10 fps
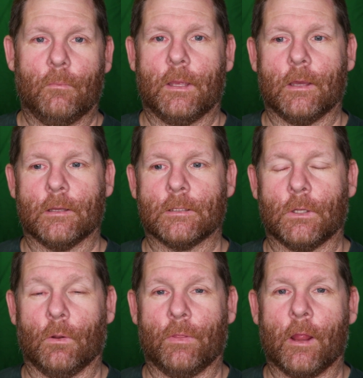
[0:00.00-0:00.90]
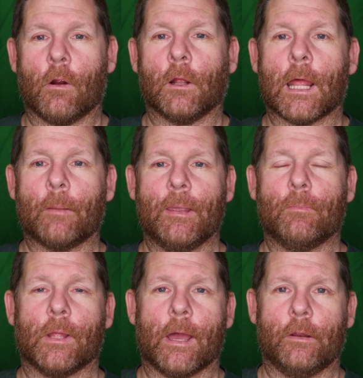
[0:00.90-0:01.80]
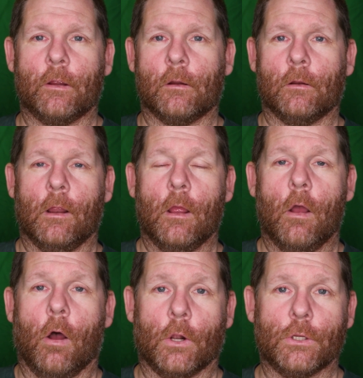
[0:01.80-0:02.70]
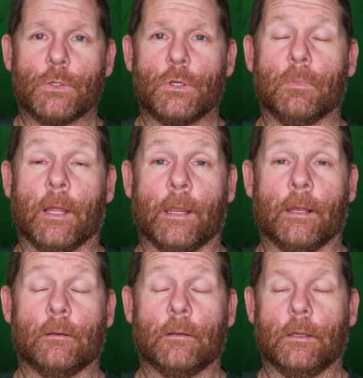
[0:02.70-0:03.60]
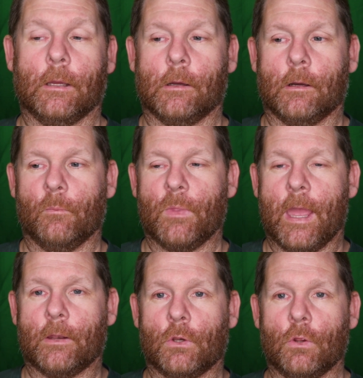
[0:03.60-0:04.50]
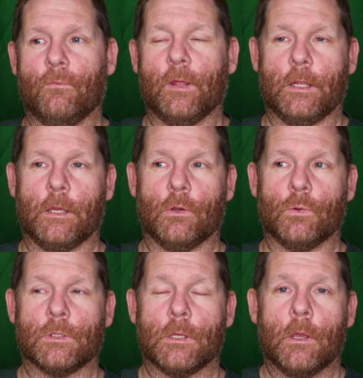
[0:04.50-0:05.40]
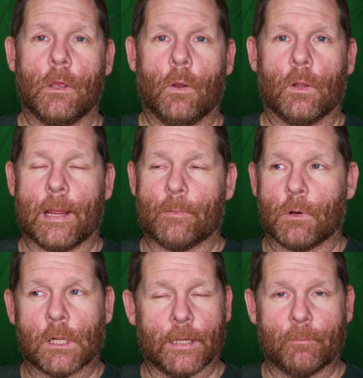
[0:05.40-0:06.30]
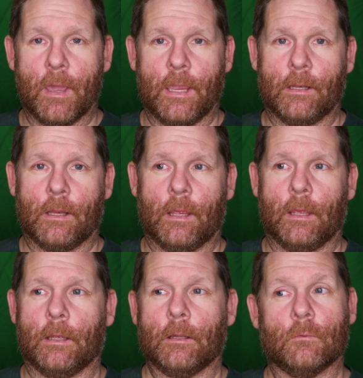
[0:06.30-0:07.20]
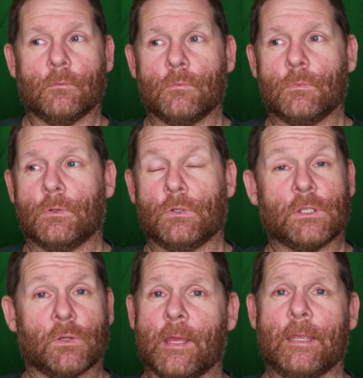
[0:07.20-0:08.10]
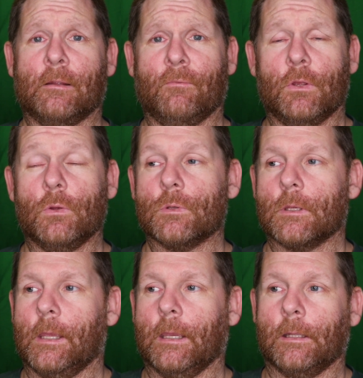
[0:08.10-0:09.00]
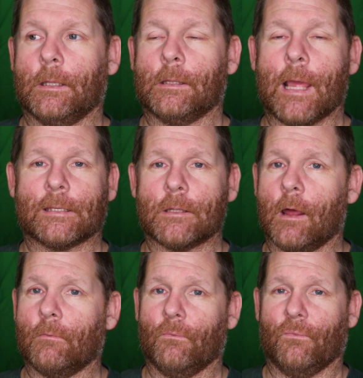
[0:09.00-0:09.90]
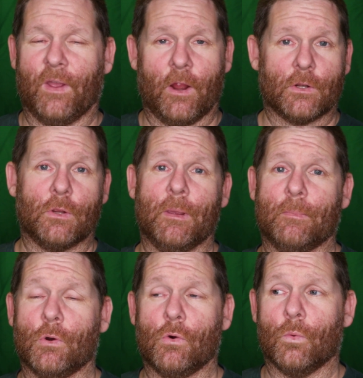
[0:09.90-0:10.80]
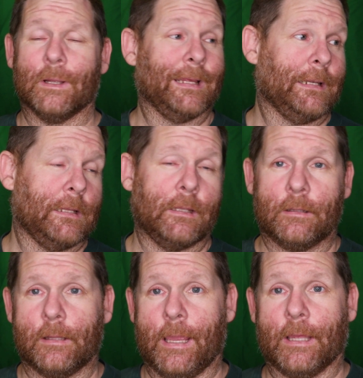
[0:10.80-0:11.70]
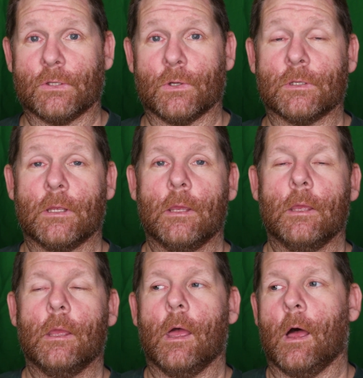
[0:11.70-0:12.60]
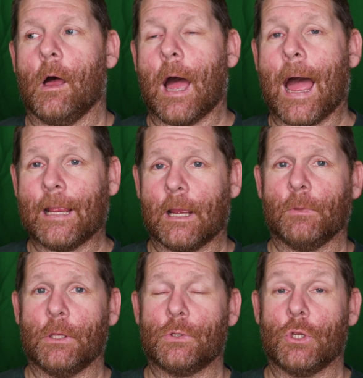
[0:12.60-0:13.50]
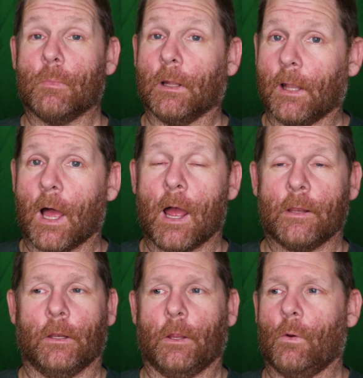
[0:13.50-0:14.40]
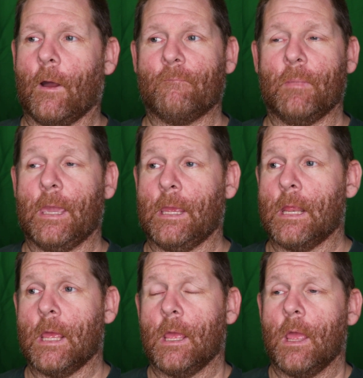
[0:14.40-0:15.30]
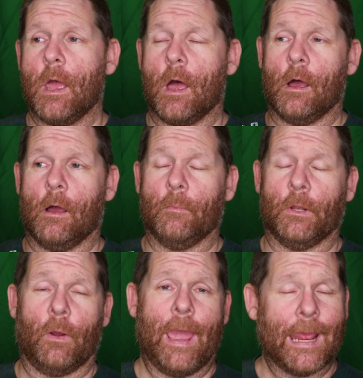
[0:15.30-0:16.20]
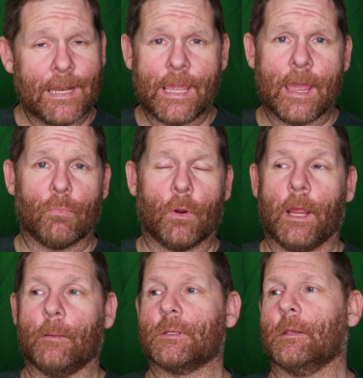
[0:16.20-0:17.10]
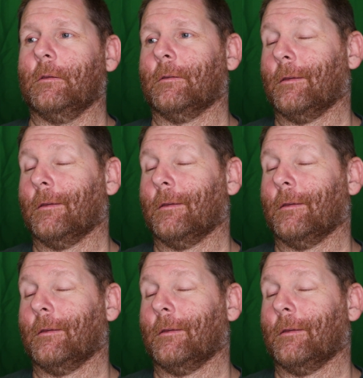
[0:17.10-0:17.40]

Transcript: Because, you know, there are a lot of people out here on YouTube land um, that do videos like clickbait and just so they can get the views. And that's not fair to people who really need the answers. Uh, I come to YouTube a lot. You know, I've made, um, you know, handicap ramps.